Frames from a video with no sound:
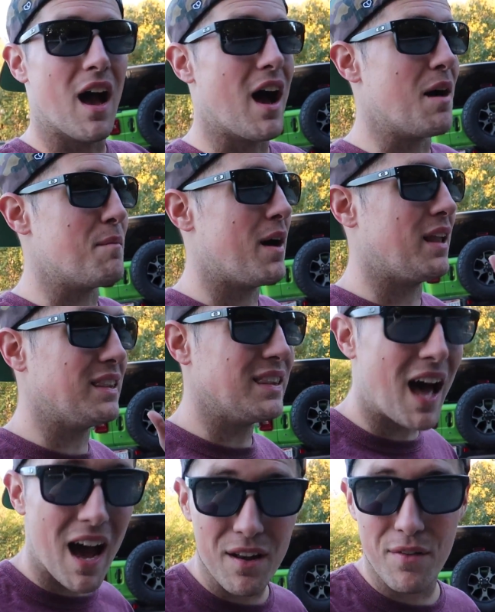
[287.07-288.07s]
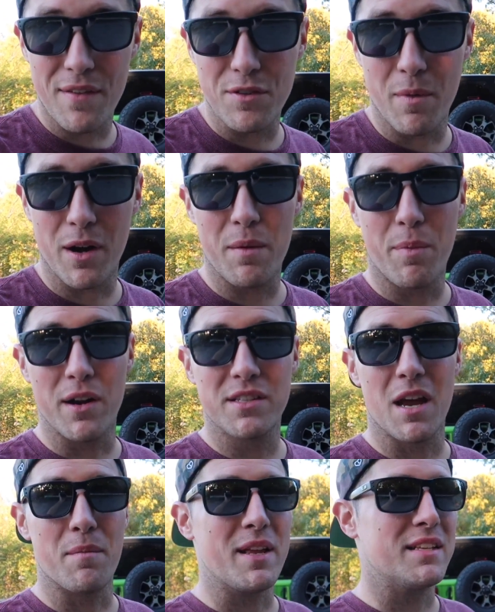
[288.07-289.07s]
A lot of aftermarket parts
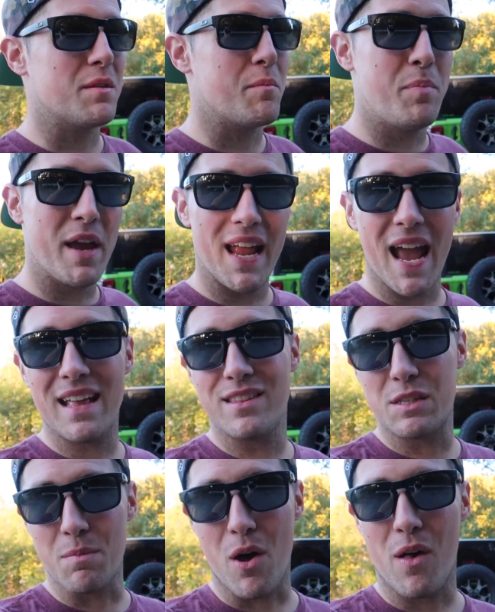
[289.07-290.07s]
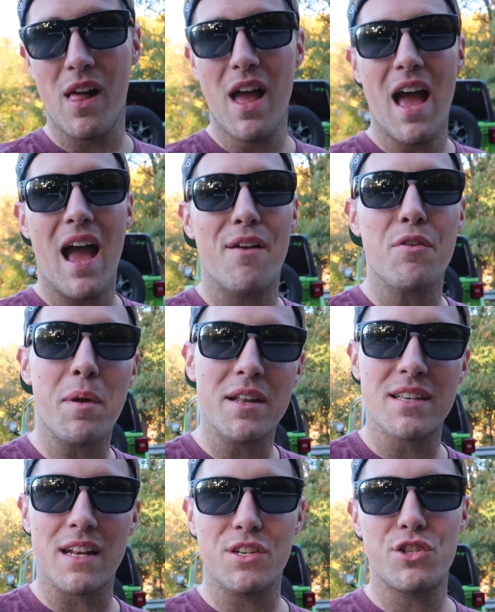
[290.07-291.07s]
companies, big and small.
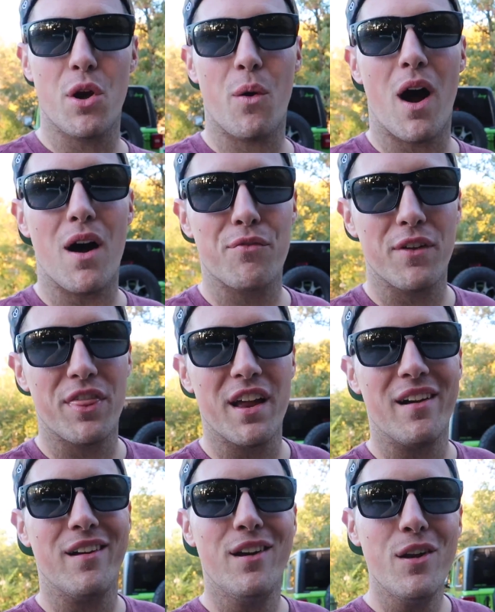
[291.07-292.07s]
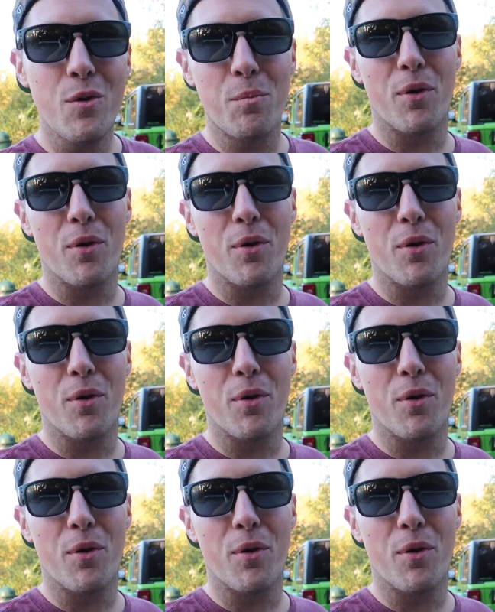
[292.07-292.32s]
Everybody's going to show off their new